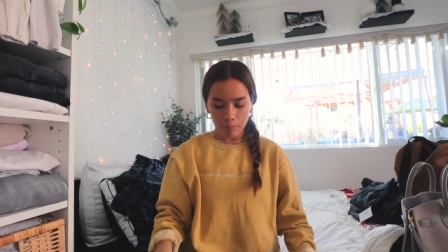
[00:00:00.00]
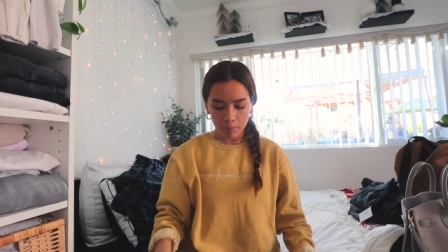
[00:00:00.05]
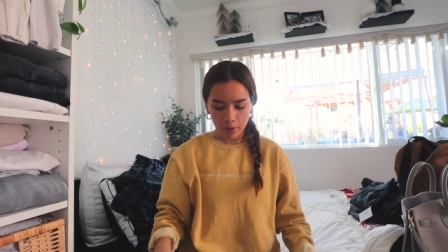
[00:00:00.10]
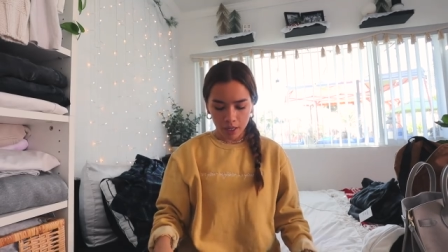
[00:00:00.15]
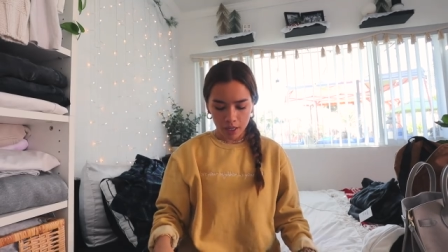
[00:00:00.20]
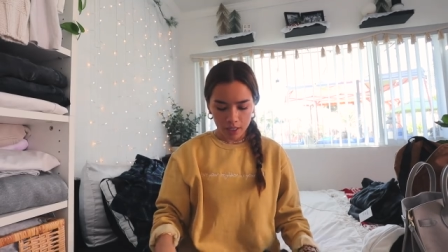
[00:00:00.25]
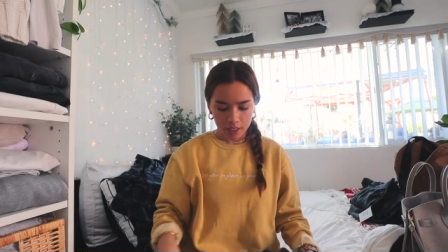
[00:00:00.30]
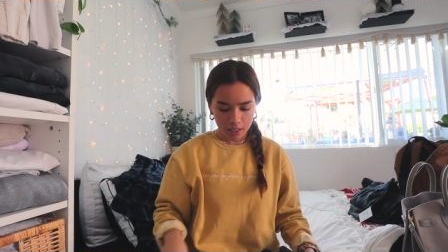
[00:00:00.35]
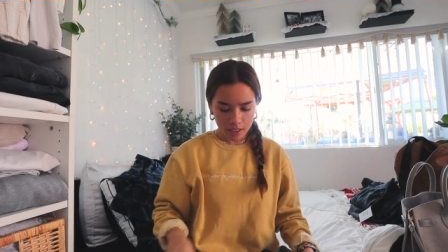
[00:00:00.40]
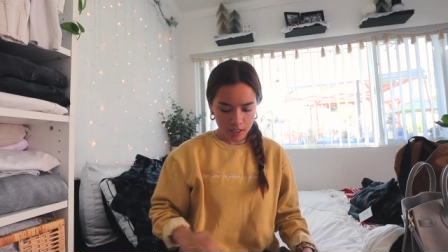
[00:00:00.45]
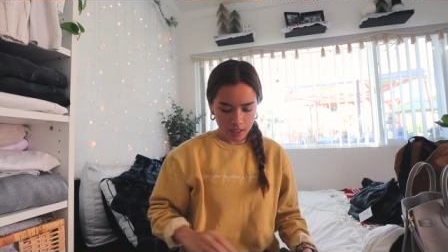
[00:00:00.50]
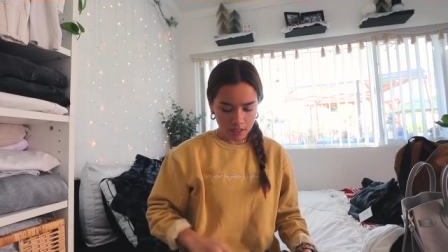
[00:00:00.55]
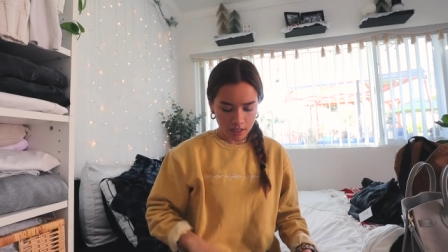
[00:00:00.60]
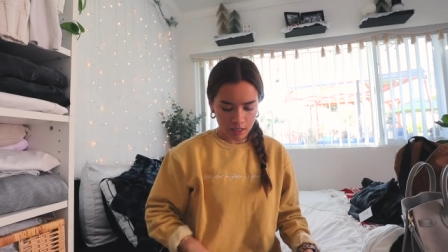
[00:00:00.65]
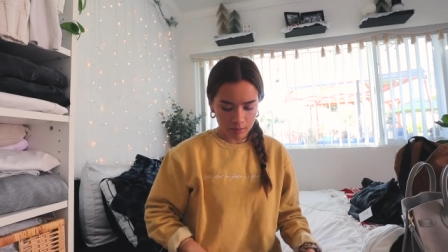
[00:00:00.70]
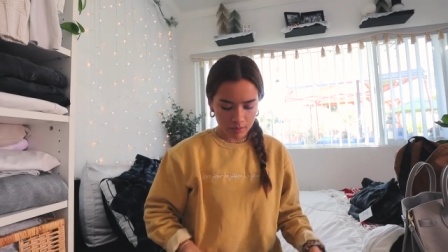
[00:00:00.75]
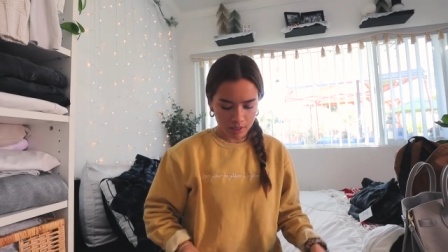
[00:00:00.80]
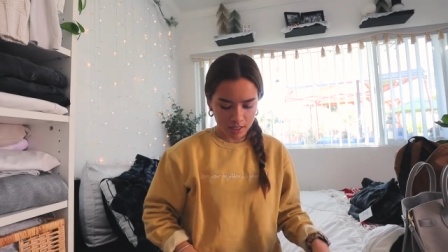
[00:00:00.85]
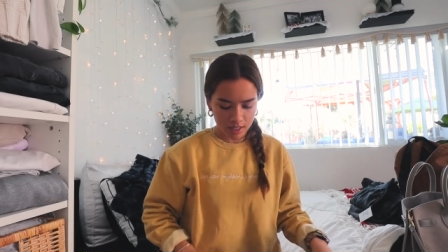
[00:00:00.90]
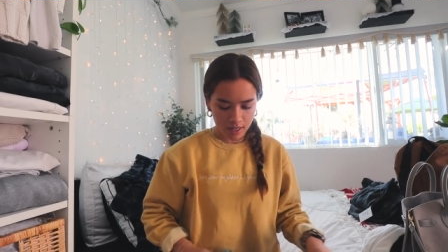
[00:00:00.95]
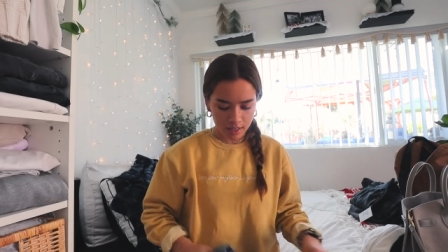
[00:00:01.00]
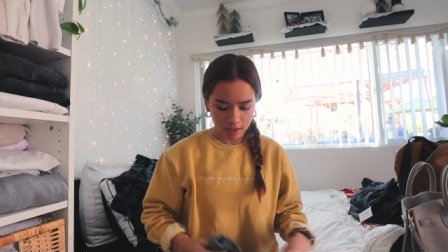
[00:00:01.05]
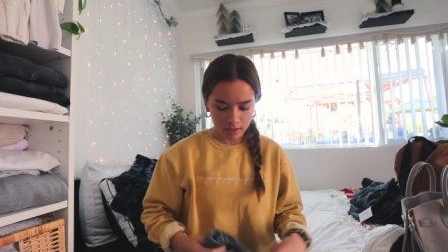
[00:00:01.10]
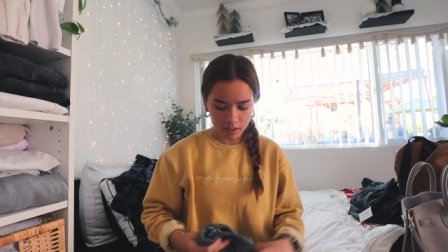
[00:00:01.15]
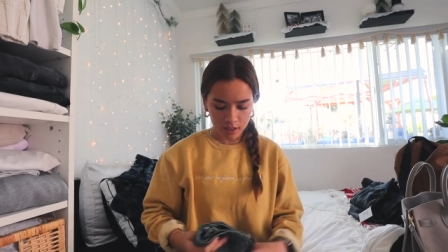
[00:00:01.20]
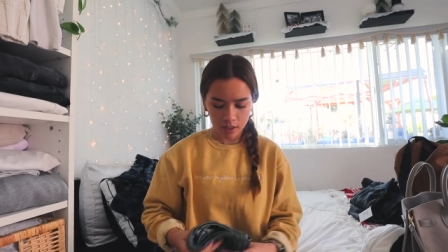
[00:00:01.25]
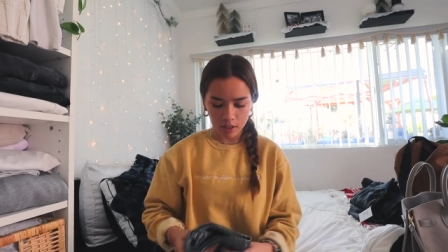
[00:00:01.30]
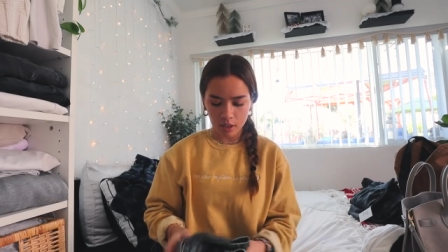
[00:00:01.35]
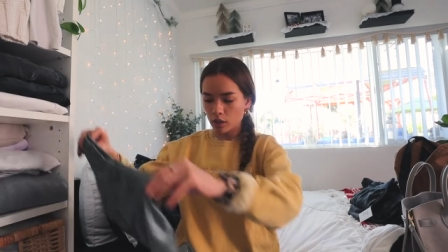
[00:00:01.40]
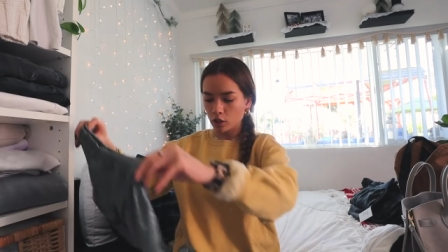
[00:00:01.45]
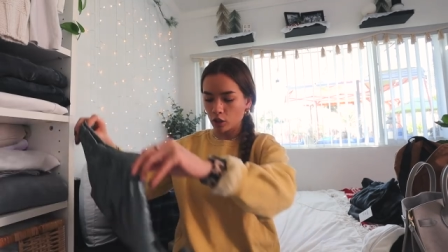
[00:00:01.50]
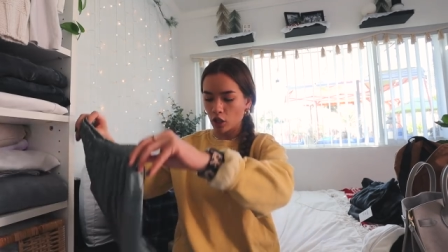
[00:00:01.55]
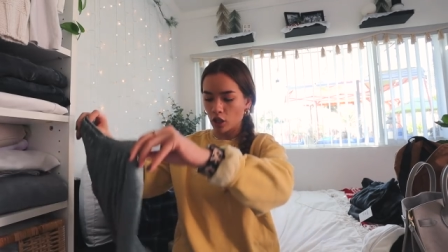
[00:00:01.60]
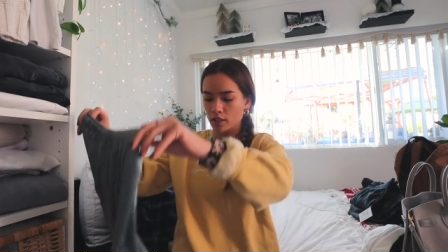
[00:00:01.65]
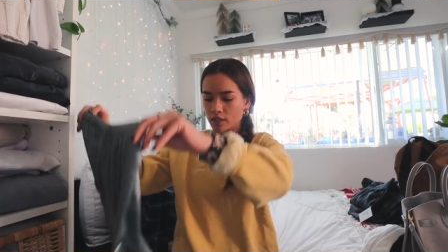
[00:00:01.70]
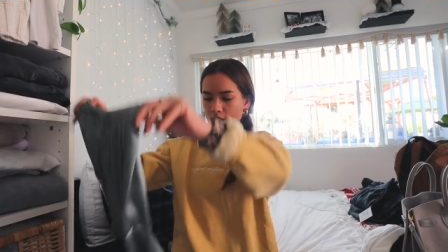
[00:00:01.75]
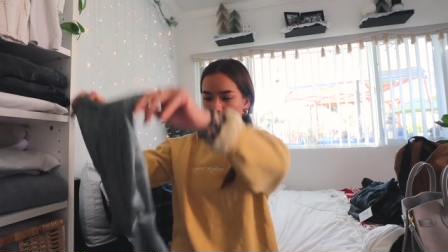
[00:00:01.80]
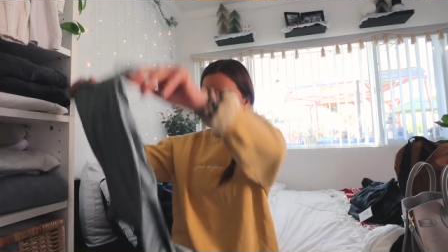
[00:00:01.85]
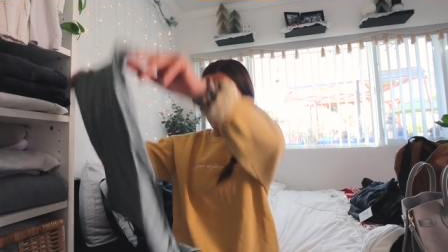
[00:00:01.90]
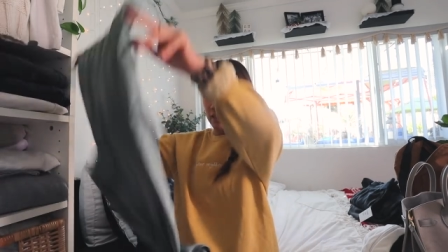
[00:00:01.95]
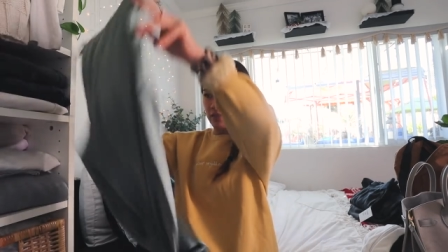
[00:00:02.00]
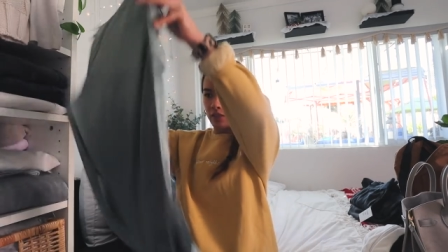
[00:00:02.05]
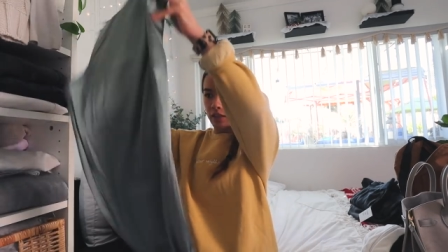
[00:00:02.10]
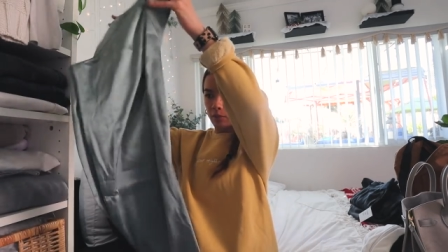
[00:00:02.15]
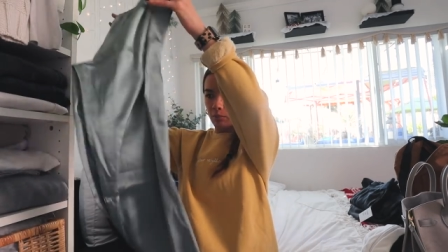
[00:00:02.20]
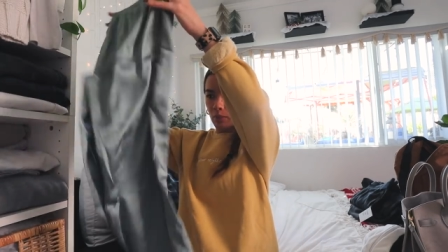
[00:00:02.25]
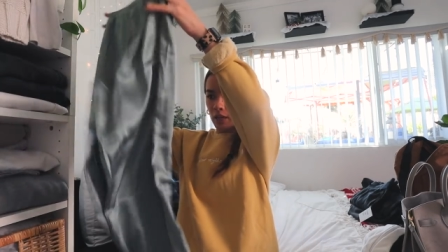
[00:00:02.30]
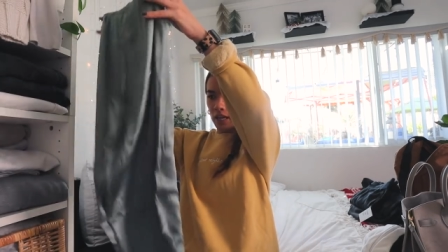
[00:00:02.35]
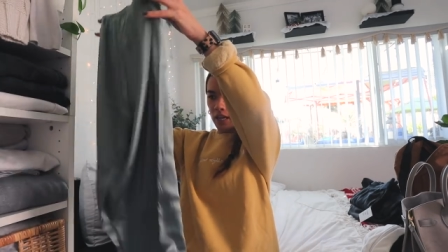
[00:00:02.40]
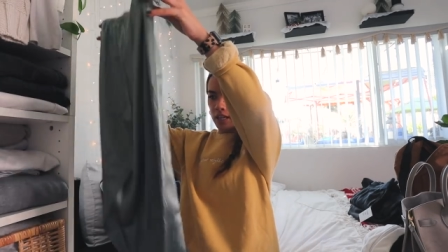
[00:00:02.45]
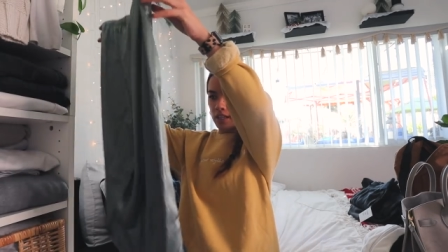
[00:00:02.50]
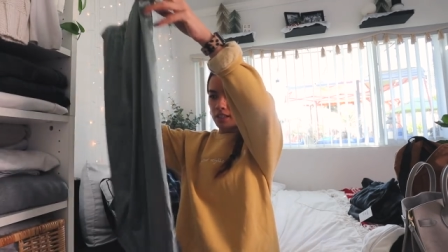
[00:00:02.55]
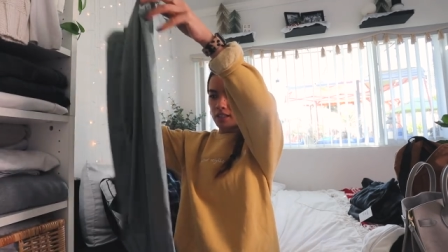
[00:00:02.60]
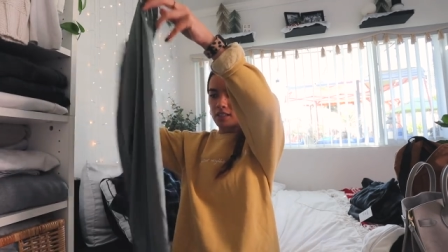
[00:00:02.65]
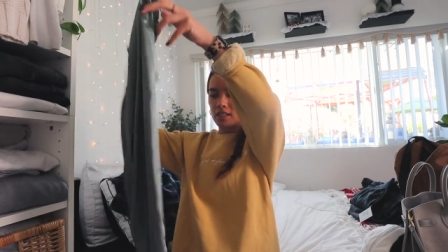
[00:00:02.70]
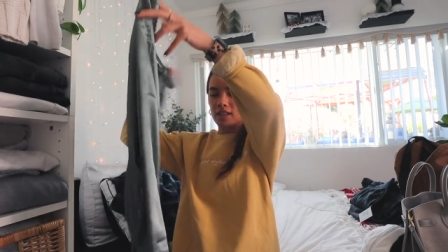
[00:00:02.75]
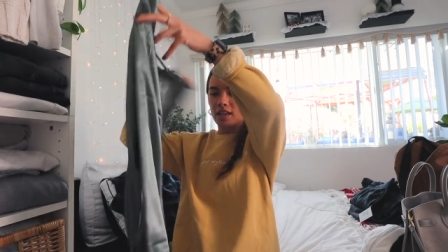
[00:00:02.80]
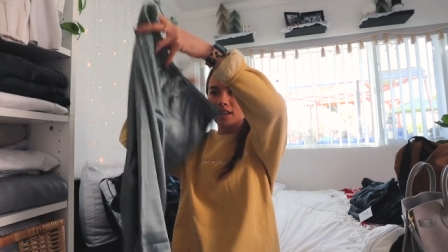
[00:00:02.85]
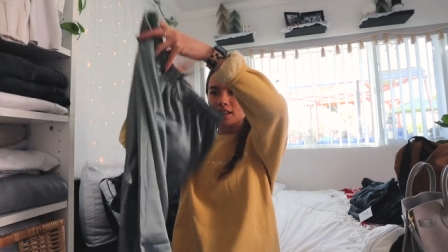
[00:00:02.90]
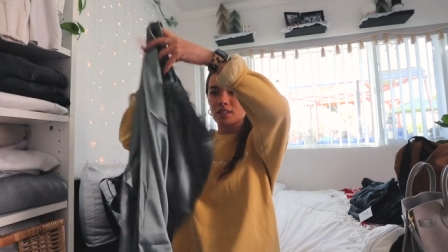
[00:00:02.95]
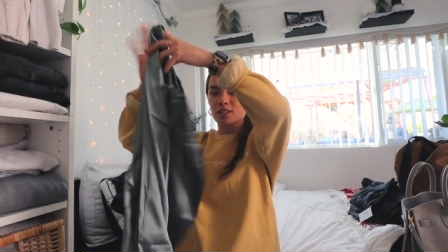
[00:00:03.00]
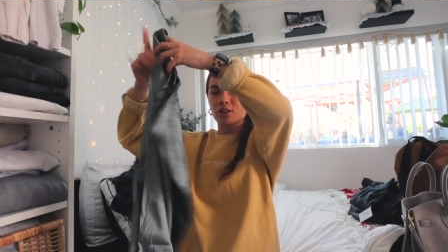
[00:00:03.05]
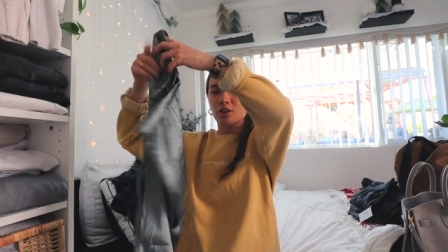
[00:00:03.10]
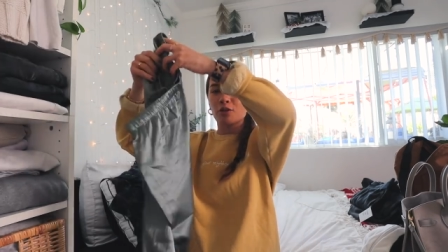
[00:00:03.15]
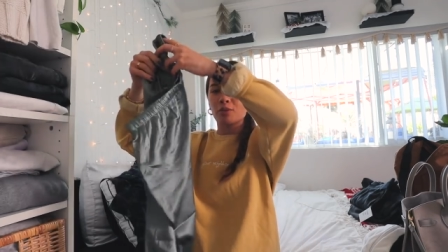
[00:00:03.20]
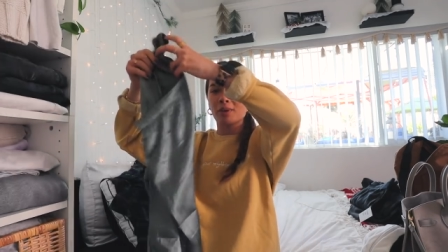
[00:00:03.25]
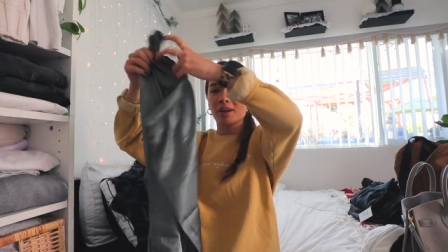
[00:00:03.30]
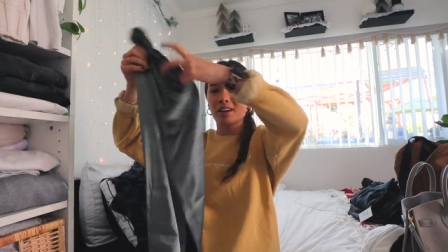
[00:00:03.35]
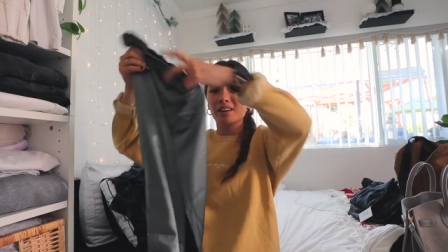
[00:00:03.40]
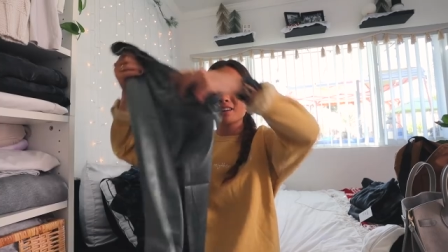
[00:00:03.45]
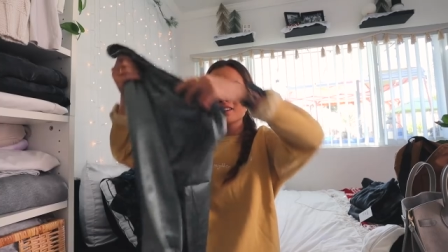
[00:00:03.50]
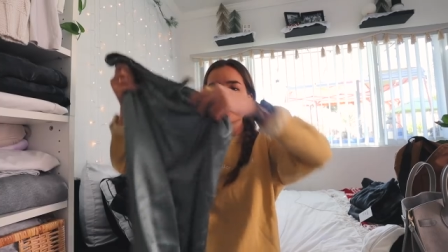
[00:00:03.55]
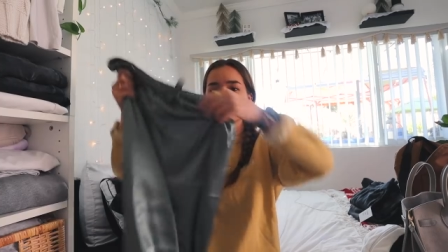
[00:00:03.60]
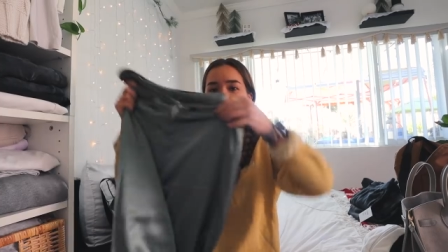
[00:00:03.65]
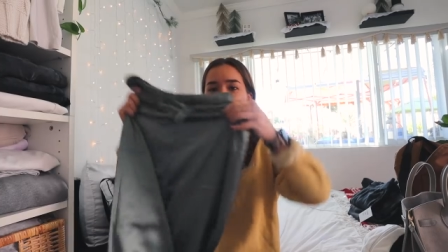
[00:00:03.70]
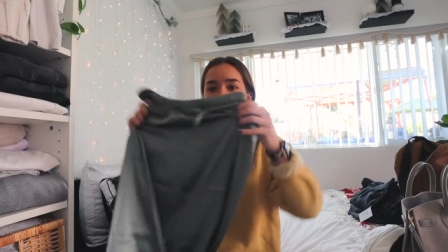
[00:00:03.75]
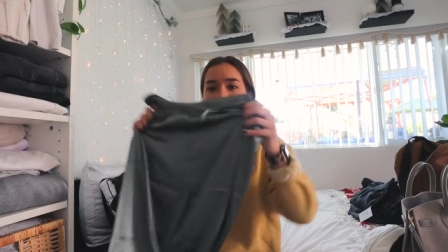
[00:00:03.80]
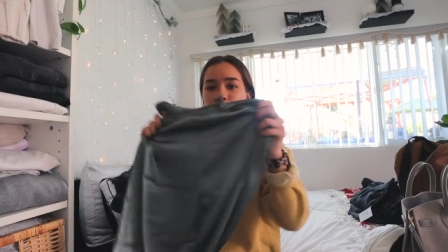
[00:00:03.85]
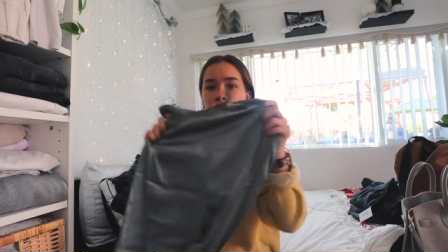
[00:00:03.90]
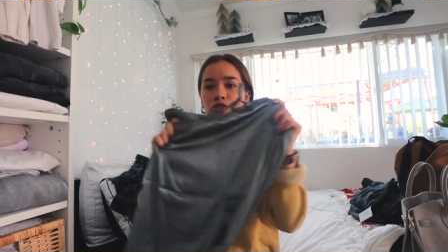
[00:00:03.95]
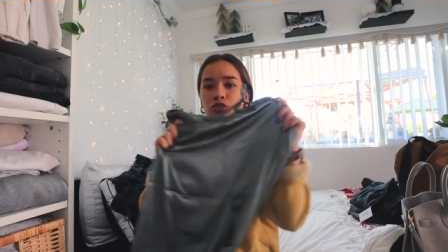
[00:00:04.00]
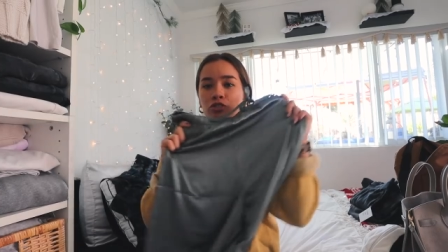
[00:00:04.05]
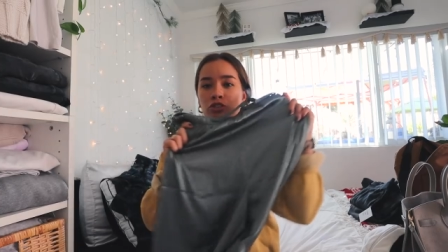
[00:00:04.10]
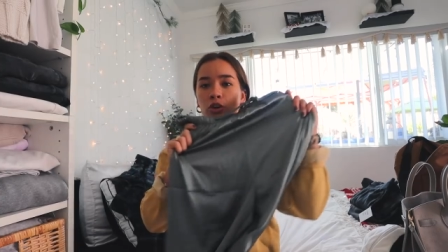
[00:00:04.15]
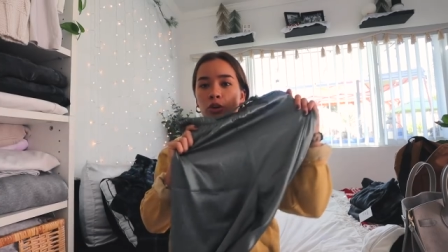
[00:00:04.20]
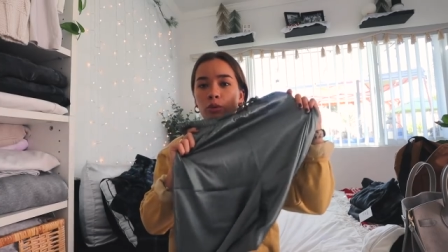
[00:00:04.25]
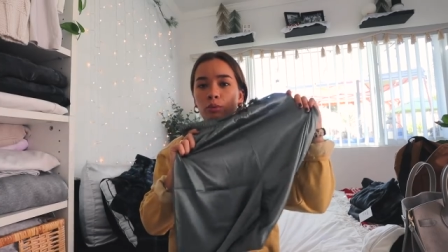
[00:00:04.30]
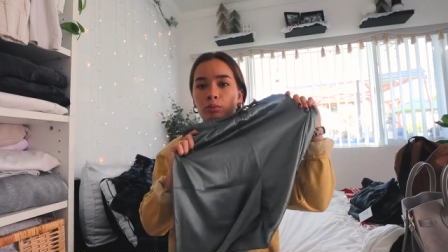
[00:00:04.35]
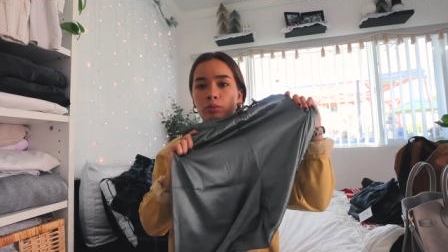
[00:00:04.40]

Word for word: but it's the same exact long sleeve and pant set. Oh my gosh, these are so